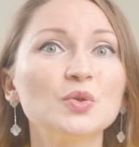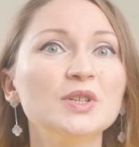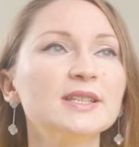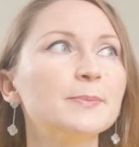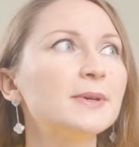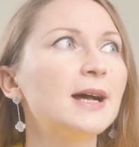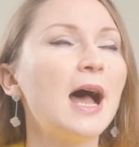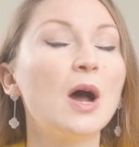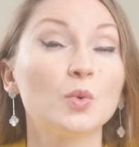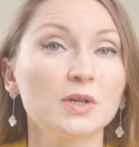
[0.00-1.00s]
to eat up
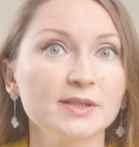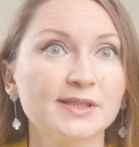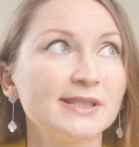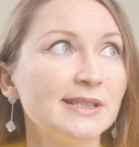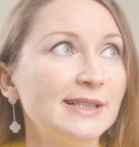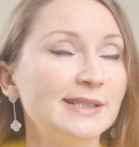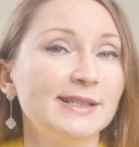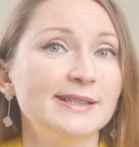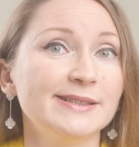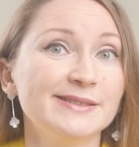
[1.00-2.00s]
hours,
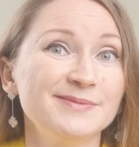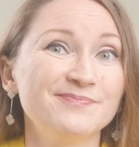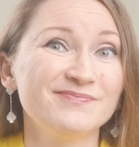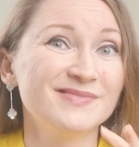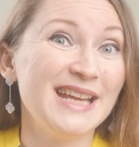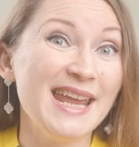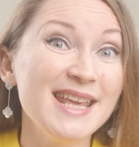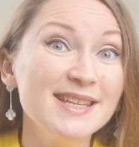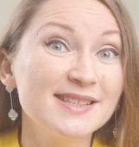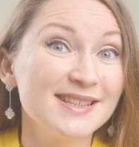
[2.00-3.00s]
uh,
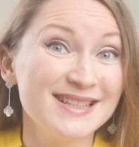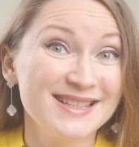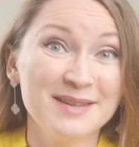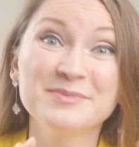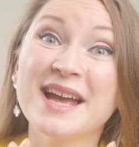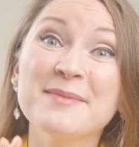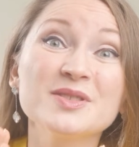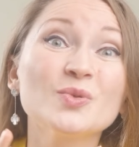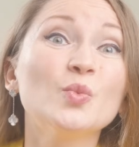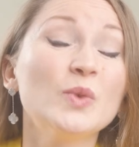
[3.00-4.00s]
days, and
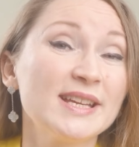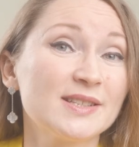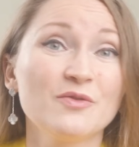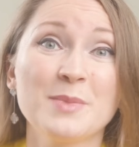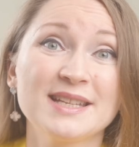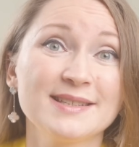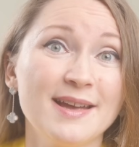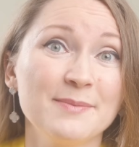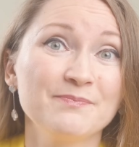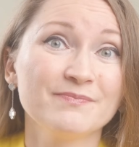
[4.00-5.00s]
sometimes weeks of my
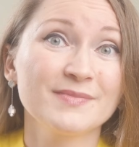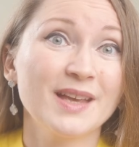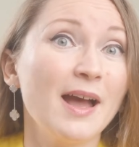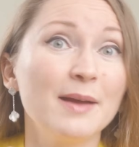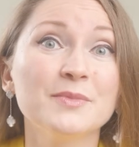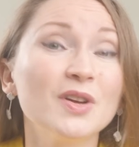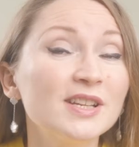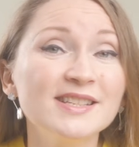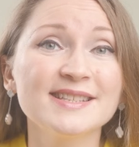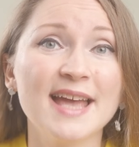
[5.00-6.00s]
time. I'm not
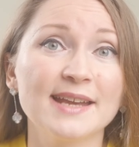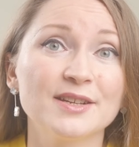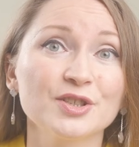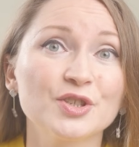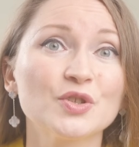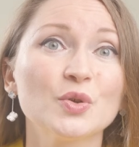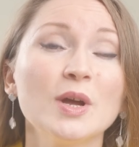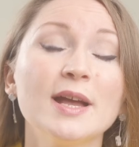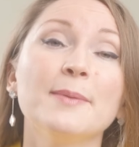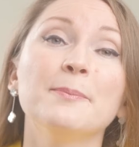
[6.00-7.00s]
a designer, so
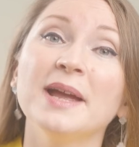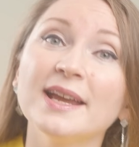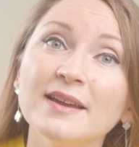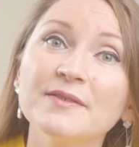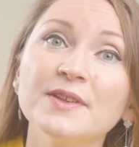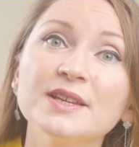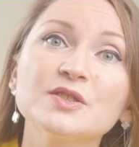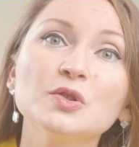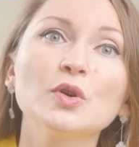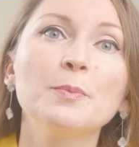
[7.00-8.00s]
making
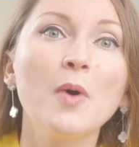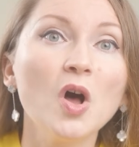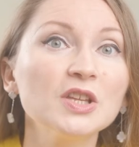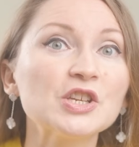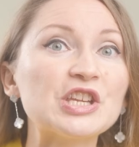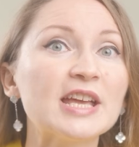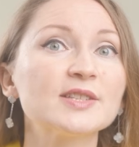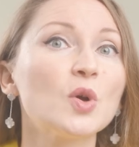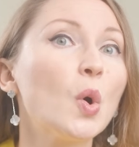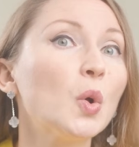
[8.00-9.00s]
things look polished
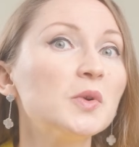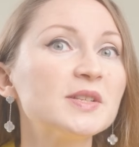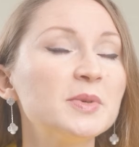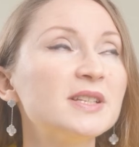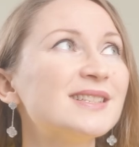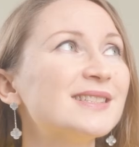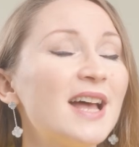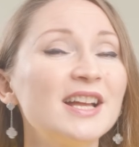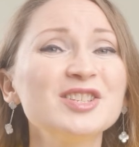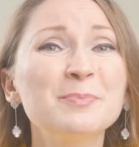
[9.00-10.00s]
has always been
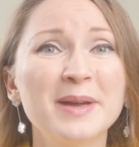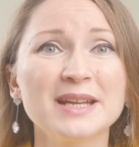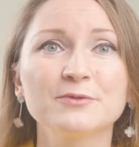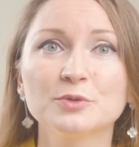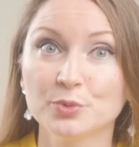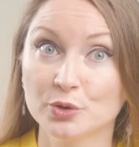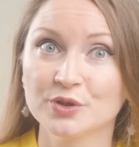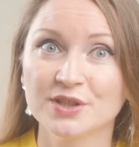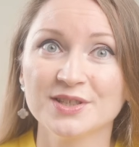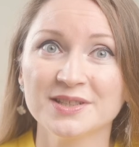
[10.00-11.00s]
such a painful
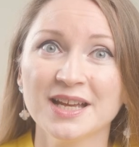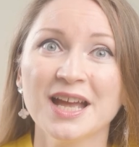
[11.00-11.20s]
process.